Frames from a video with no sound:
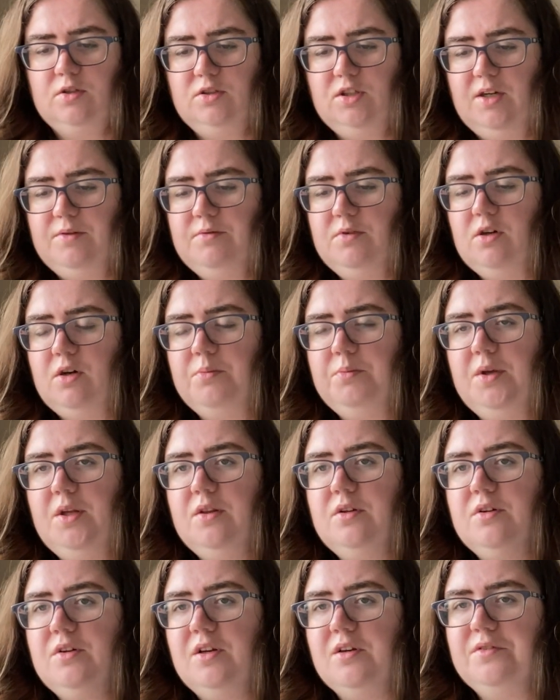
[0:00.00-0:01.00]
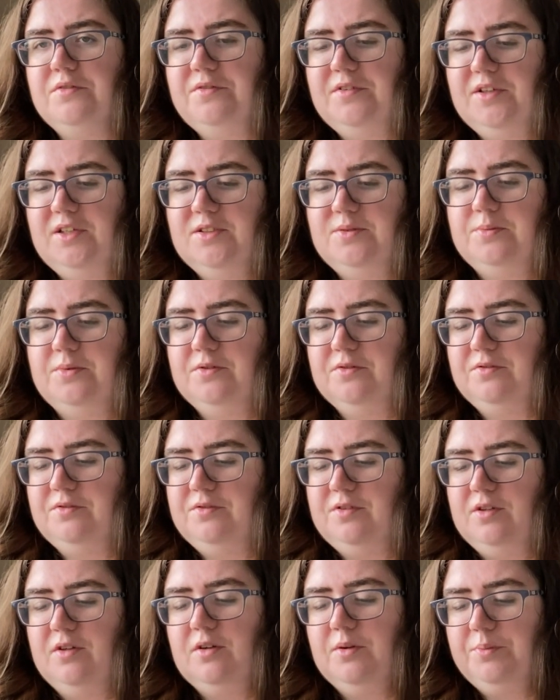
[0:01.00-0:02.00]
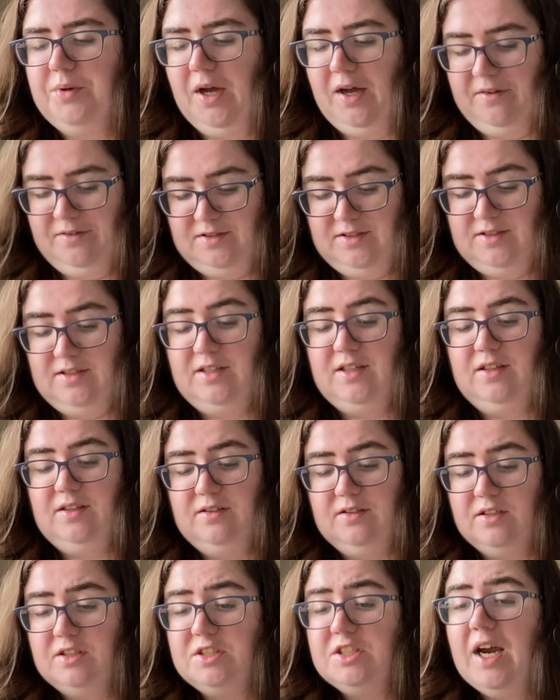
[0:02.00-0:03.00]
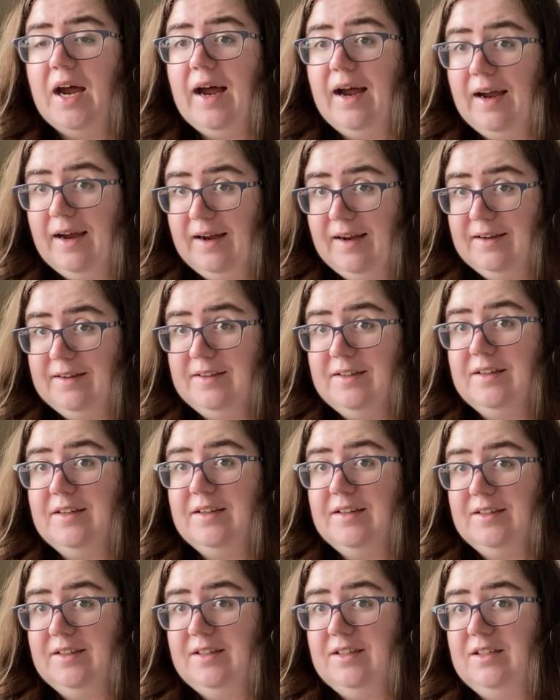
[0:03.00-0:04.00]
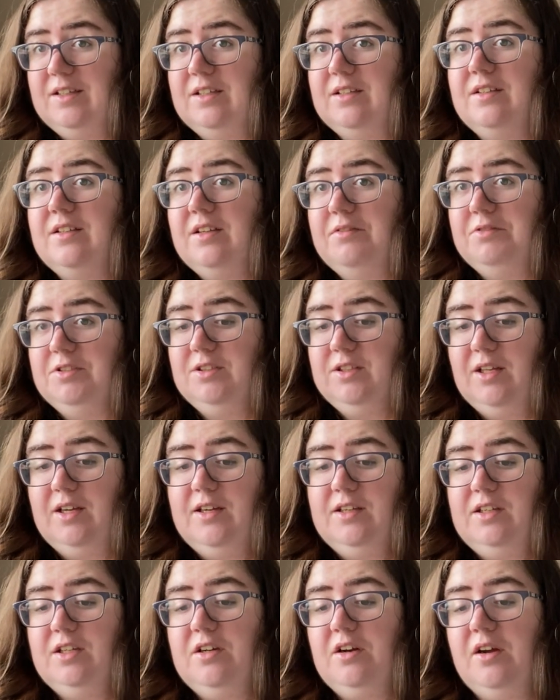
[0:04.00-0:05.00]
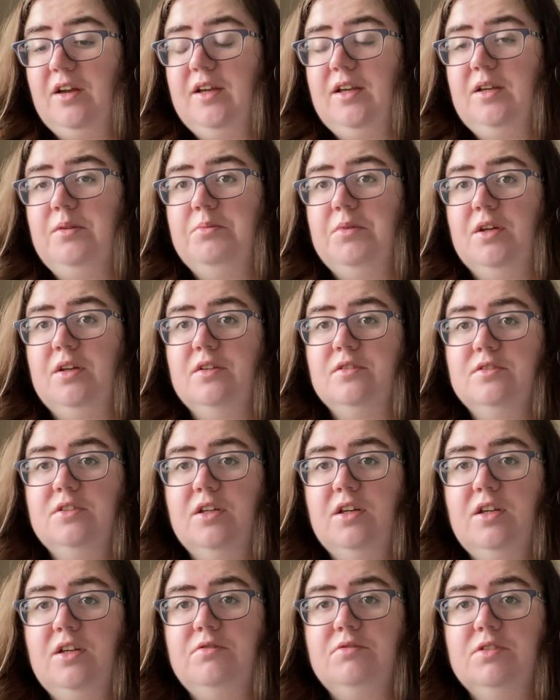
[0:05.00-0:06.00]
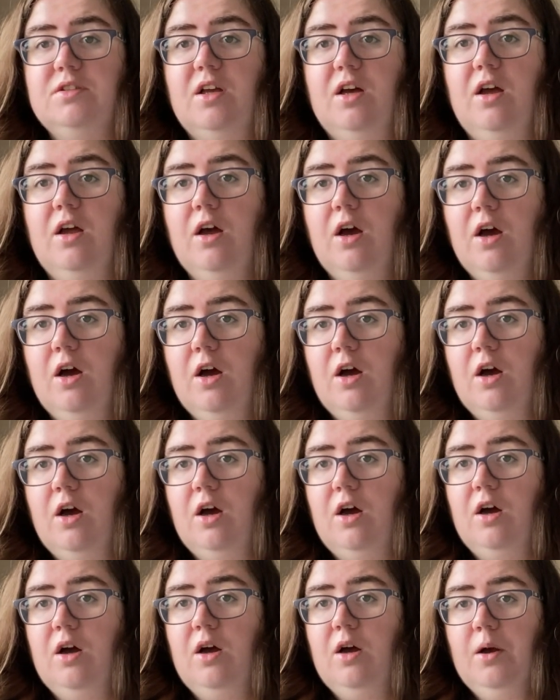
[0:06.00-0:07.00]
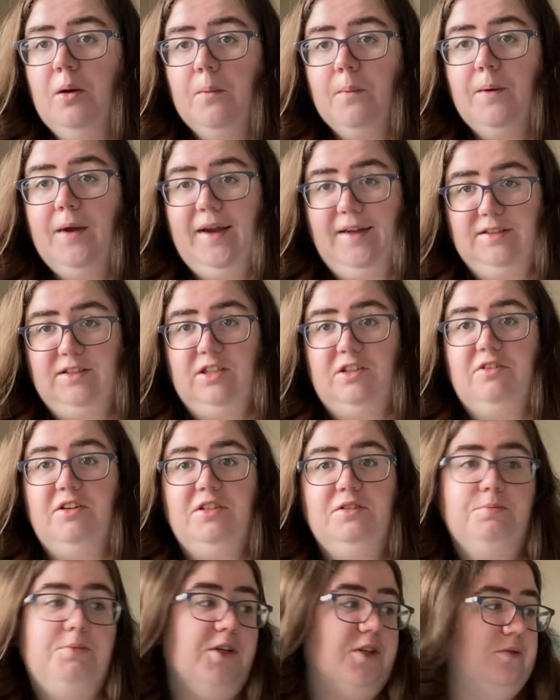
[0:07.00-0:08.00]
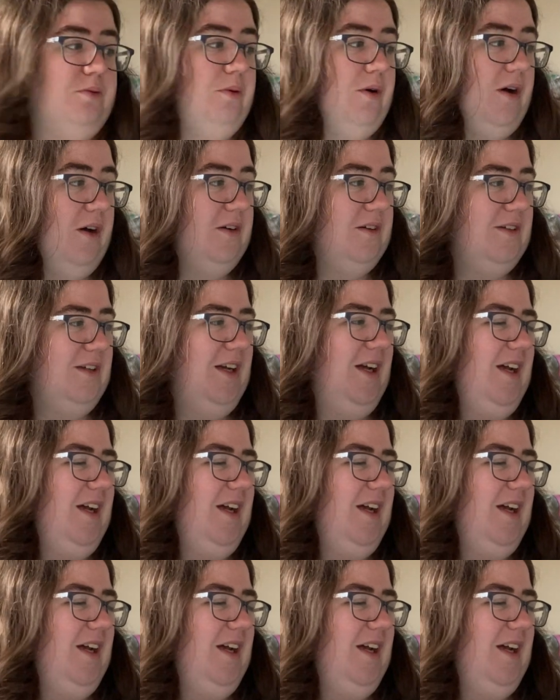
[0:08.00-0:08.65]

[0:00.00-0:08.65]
I've not been looking at Facebook for, but I've seen the chart, and it was like you got emailed, and it was like, oh, it's a Christmas one.